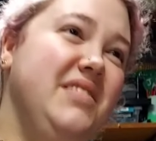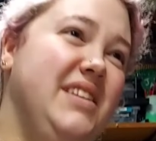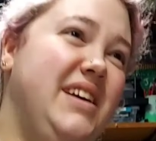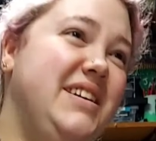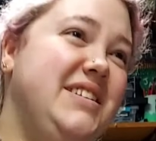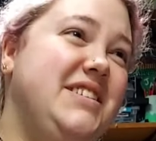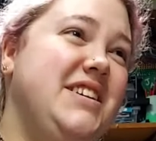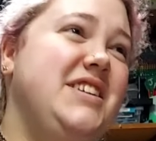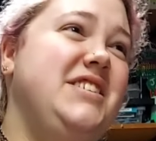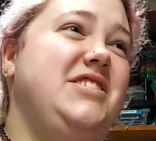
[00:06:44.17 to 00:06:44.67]

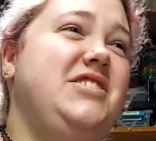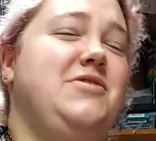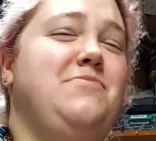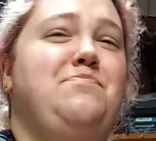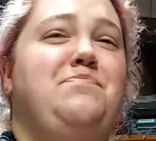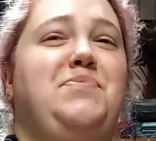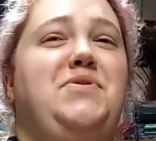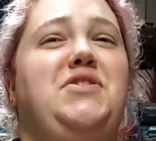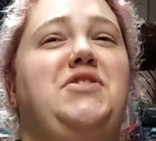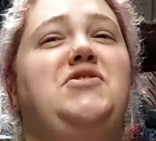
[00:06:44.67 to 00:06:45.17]
Casey. a
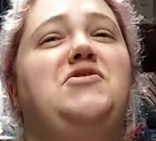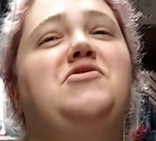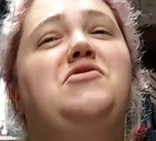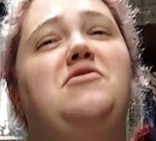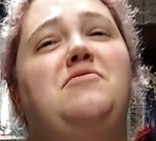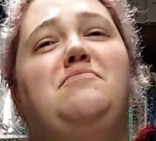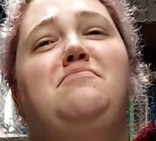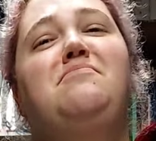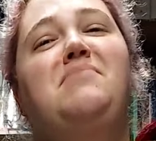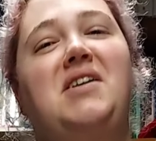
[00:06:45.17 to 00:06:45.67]

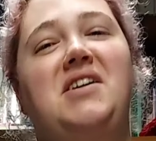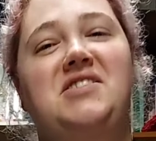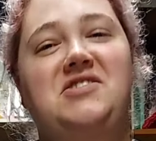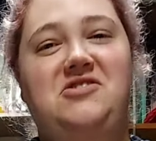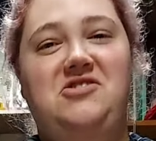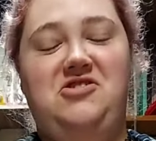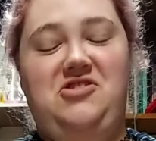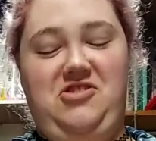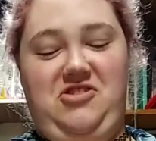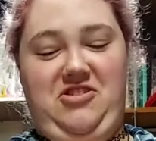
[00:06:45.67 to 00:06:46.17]
pure
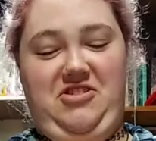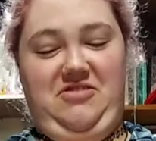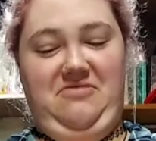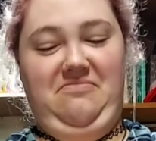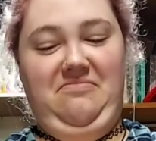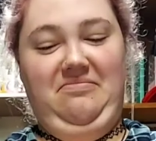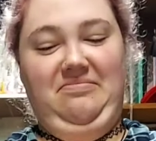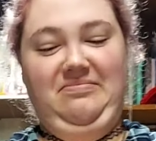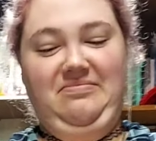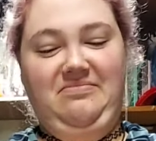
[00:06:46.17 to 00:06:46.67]
mustard.
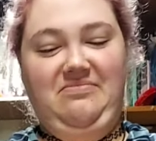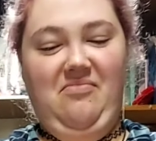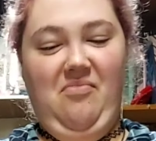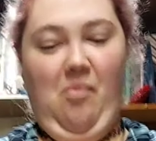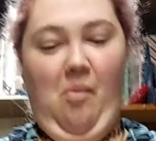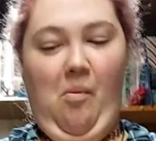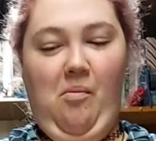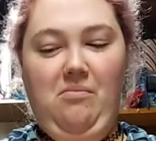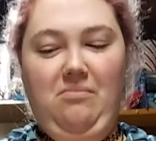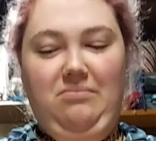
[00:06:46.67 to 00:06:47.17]

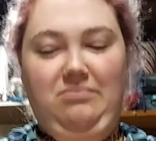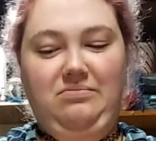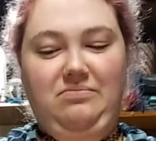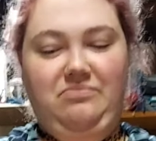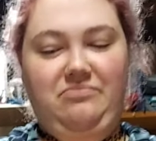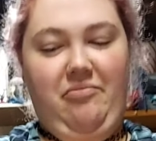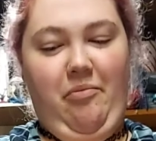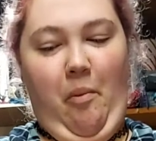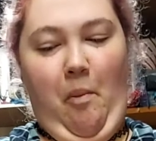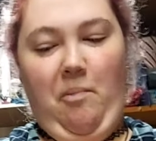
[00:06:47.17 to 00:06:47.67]
Mm.
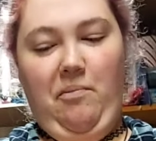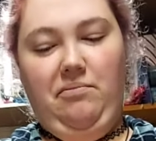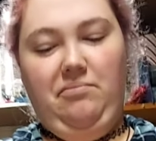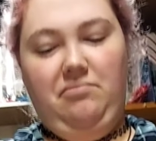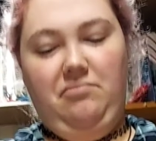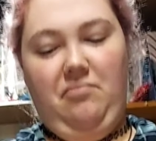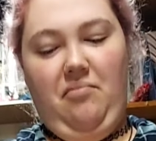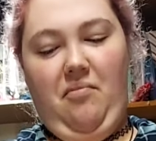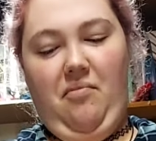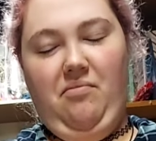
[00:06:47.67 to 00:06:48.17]
Casey would
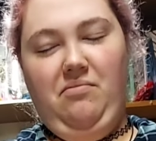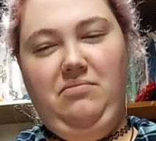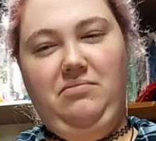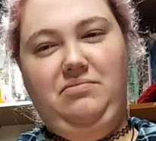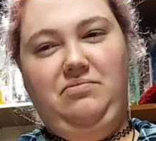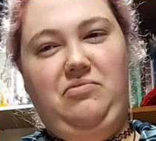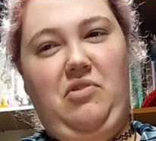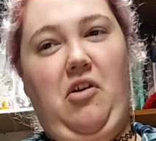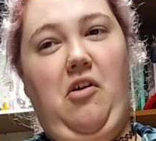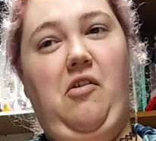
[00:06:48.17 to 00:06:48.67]
like those.
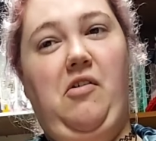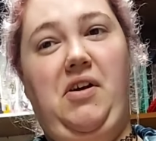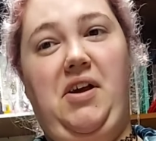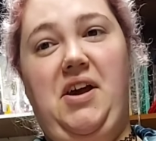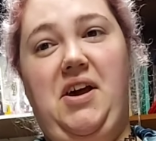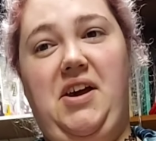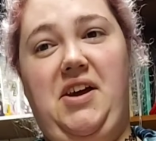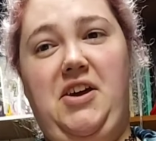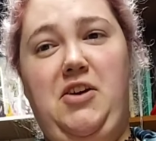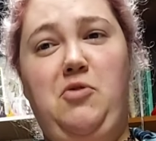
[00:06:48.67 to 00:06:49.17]
Oh,
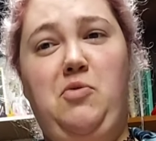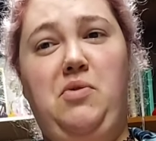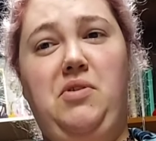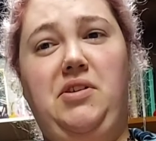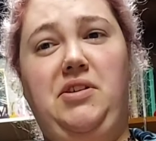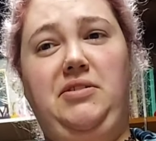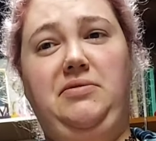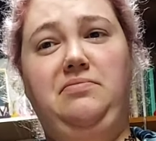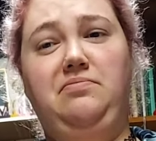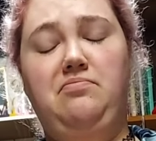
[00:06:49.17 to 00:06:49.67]
yeah, he
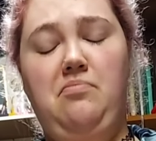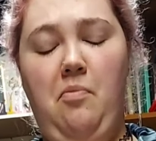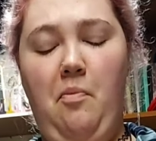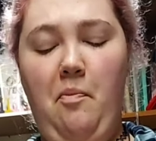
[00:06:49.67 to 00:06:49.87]
would.